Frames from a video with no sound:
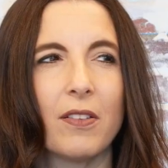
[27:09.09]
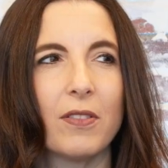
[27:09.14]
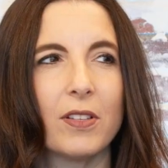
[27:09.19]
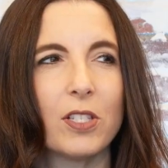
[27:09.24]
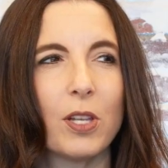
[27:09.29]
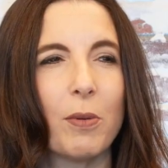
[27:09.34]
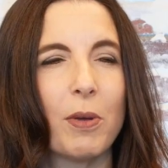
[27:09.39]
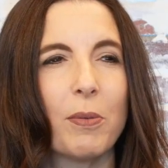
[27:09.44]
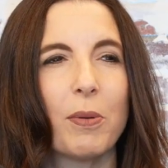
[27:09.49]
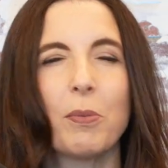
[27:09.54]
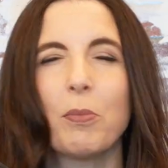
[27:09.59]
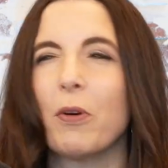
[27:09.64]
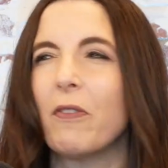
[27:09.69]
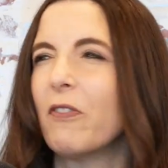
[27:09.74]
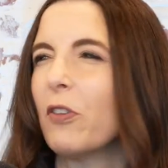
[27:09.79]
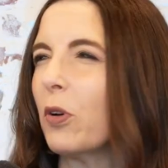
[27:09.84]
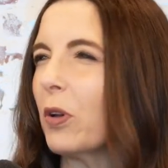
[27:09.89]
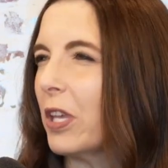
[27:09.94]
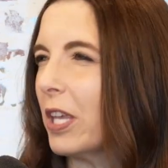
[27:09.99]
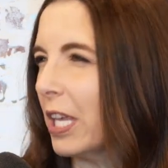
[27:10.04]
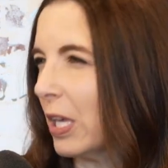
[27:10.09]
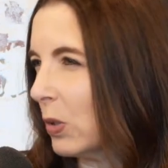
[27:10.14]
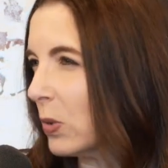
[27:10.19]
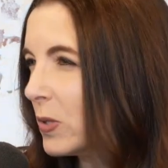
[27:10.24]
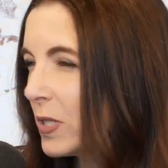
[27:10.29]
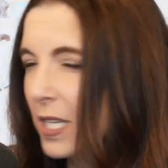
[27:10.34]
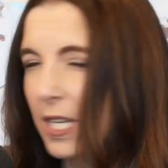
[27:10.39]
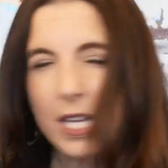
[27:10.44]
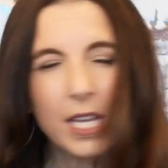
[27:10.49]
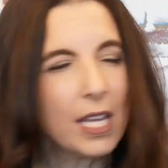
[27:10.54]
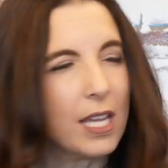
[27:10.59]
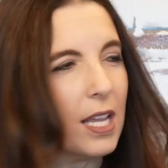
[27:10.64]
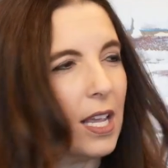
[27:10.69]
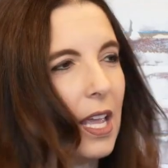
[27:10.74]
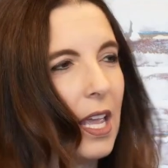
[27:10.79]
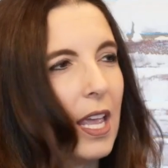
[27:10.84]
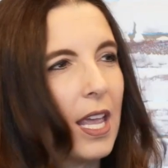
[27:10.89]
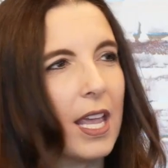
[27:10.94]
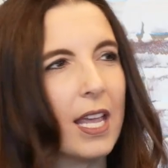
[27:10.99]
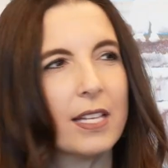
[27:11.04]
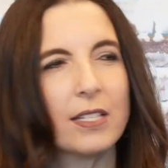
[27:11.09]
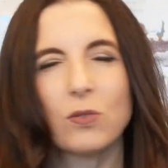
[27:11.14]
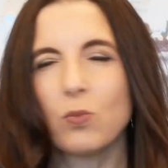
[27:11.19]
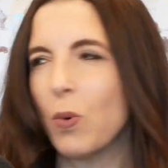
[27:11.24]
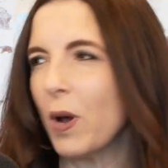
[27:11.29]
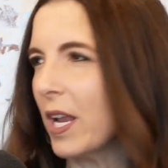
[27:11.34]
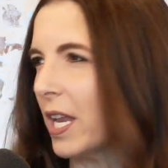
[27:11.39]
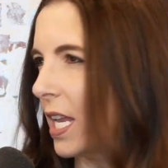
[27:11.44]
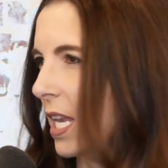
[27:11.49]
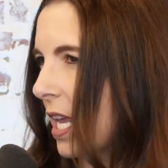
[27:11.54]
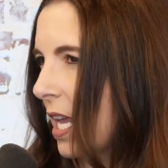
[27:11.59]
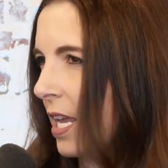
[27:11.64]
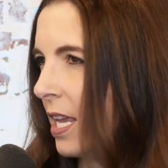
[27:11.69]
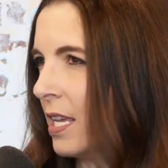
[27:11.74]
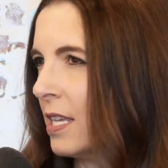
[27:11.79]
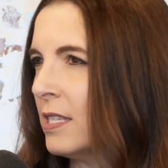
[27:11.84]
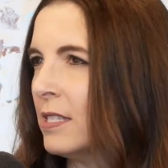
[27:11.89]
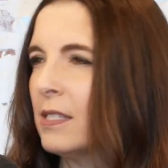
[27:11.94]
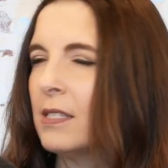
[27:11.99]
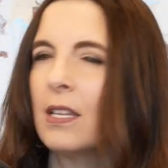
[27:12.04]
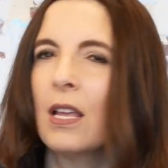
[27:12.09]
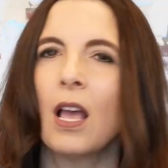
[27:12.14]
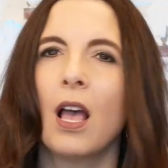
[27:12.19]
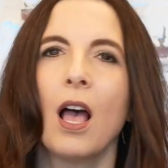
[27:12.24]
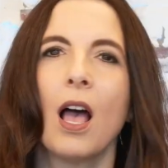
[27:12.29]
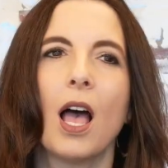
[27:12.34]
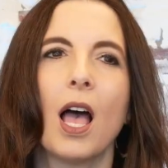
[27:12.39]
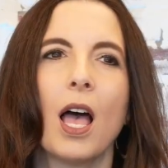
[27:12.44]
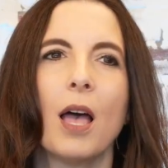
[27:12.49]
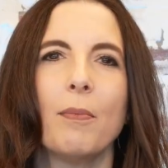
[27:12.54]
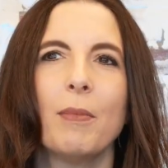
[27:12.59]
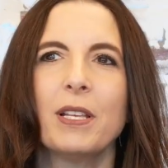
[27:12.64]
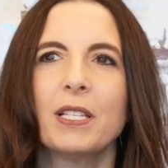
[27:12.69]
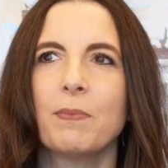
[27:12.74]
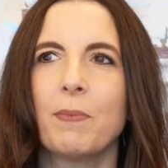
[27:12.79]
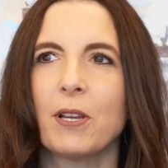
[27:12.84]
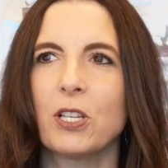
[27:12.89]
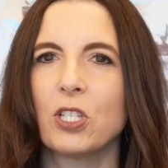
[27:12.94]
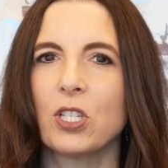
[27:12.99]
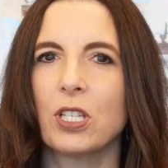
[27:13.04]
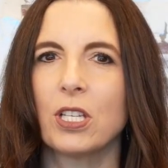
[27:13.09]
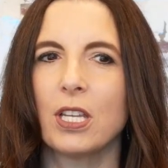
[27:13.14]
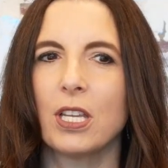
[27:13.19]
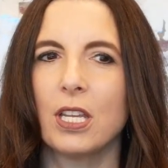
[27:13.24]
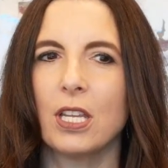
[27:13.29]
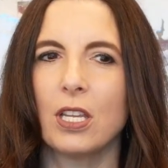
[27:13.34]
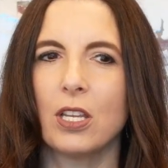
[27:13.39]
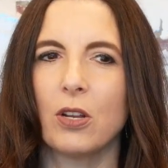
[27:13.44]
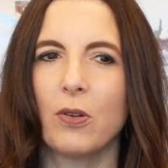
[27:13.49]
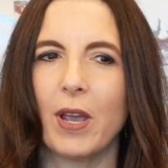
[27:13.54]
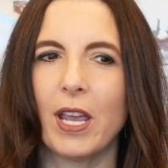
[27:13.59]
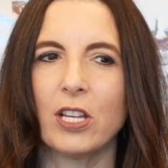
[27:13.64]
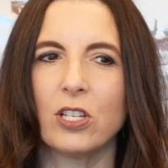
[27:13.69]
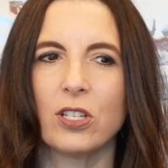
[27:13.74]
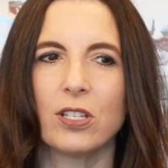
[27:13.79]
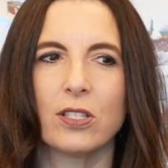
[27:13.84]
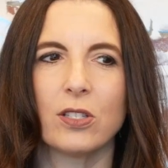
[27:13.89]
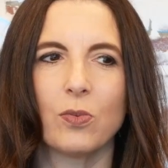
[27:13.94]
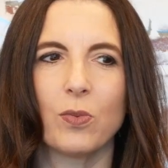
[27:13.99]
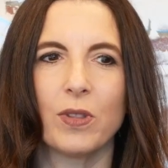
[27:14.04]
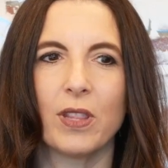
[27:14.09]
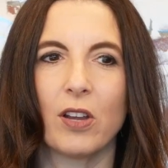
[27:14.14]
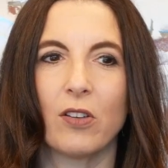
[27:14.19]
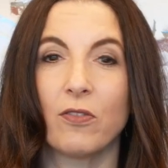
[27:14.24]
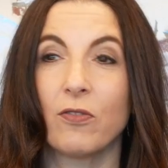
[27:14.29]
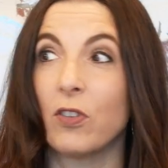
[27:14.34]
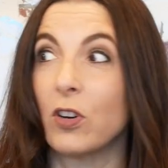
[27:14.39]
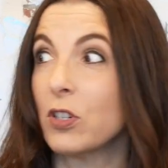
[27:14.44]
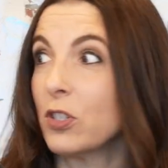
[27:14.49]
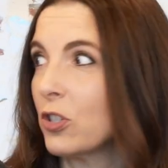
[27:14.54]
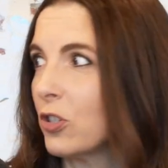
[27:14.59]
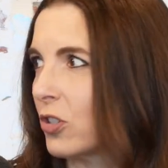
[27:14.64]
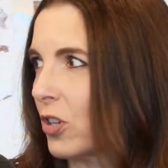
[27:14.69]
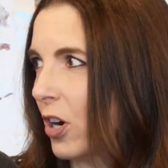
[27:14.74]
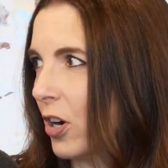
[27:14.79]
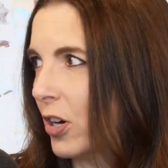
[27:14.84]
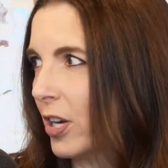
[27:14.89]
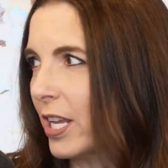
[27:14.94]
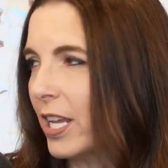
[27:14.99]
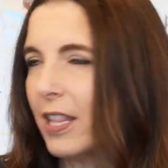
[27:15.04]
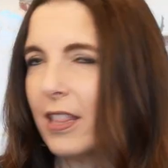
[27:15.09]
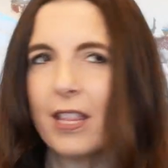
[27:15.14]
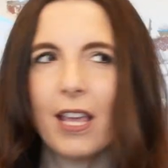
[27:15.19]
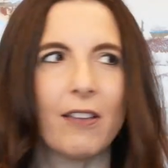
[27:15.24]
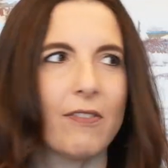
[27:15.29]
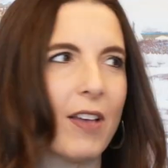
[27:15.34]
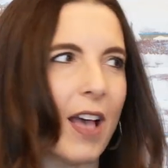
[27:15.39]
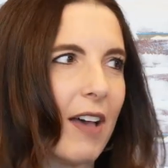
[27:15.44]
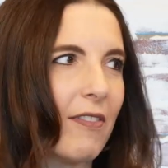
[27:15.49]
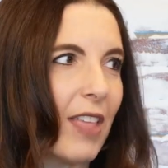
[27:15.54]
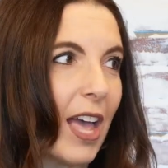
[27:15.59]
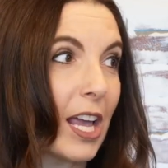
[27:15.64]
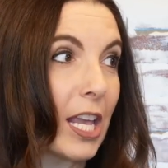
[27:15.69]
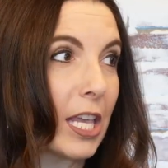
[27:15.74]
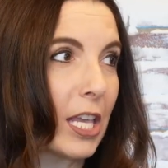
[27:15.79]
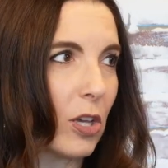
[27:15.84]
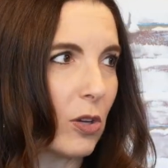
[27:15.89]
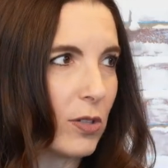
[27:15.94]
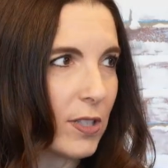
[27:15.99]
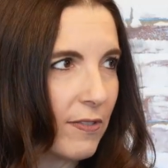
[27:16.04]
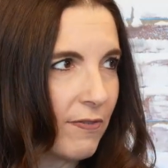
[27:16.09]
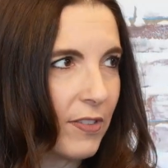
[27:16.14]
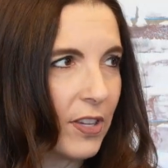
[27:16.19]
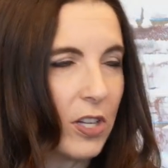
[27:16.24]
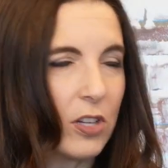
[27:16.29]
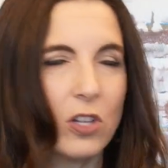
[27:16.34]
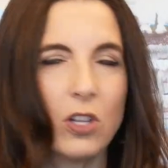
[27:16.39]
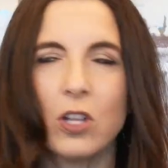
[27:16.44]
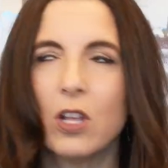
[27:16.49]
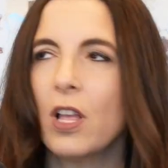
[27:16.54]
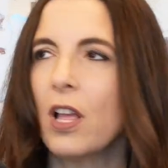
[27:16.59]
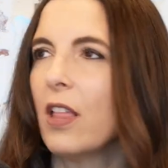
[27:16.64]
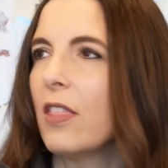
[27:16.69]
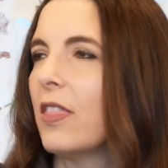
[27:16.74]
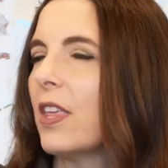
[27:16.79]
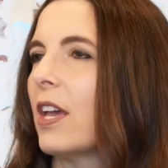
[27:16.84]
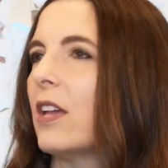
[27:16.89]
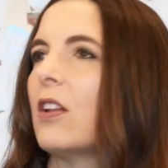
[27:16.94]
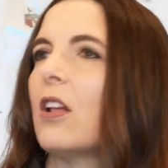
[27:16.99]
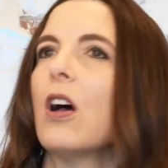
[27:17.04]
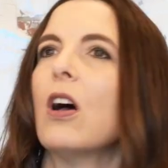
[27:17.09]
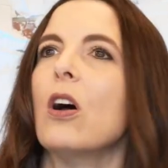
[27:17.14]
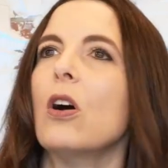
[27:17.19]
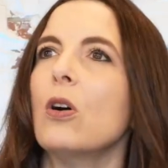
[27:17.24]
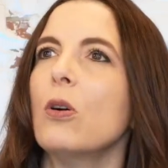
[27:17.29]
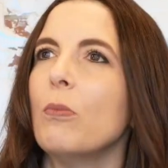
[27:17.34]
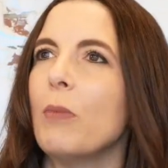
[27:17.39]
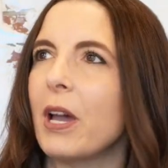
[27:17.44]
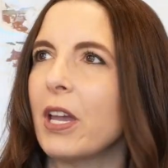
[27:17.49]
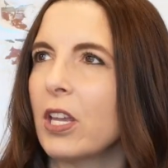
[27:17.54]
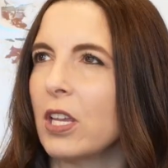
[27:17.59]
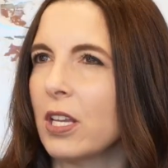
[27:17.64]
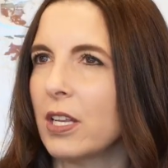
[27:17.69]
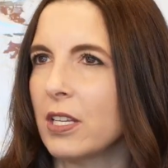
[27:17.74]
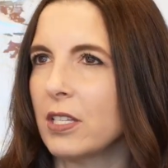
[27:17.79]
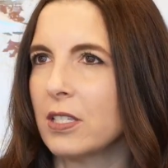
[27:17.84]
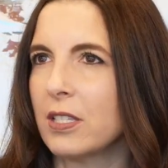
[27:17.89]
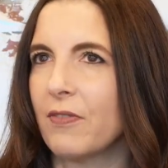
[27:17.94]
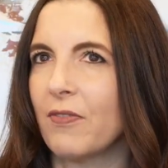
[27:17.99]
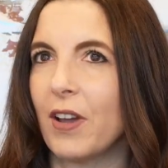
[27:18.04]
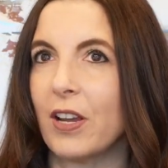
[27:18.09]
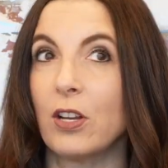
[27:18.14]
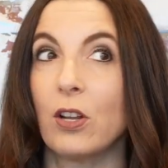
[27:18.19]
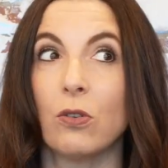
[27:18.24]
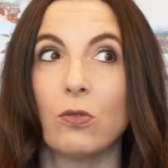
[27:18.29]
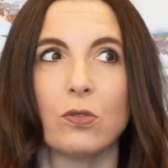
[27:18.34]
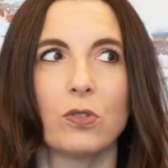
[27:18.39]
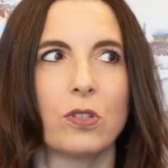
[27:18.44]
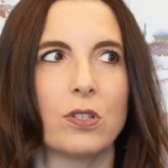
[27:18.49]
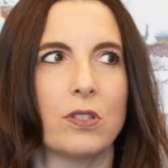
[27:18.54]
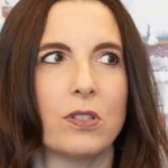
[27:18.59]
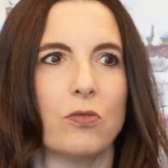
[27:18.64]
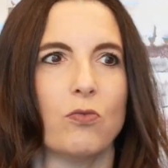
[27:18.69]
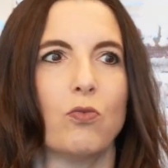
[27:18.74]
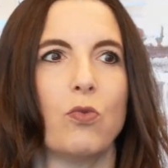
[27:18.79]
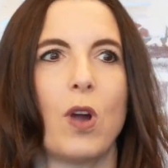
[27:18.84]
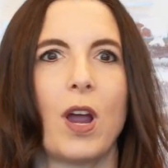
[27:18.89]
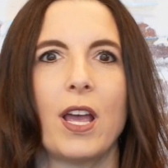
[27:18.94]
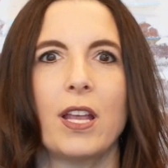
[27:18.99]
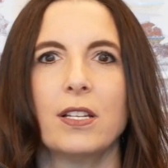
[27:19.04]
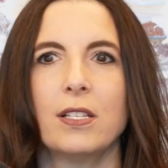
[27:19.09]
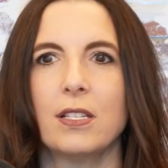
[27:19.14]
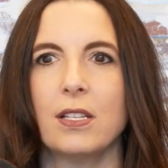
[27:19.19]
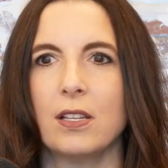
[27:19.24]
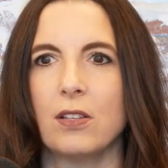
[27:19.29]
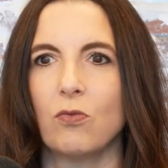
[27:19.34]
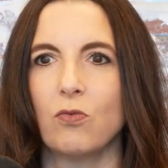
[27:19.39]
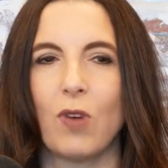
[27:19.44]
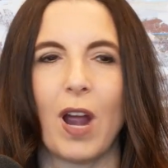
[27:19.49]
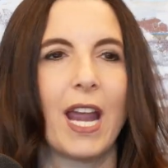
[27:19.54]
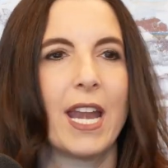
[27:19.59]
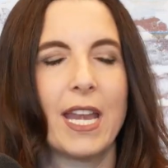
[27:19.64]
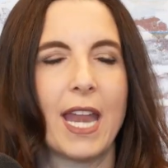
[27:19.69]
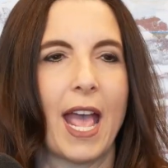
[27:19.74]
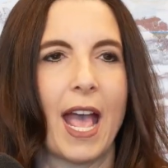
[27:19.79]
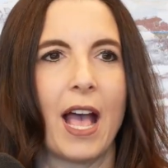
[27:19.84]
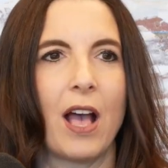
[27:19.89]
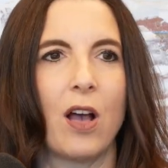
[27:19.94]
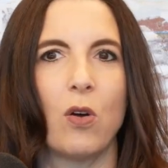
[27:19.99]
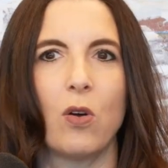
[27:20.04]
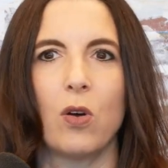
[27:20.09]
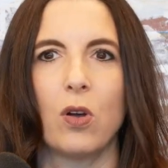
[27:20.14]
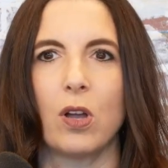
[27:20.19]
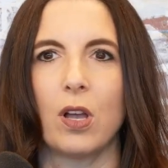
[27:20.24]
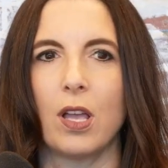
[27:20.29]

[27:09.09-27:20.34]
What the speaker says: people feel guilty is what it is. Especially, agents when they're first starting, they've had that guilt feel that, oh my goodness, if I don't run right now,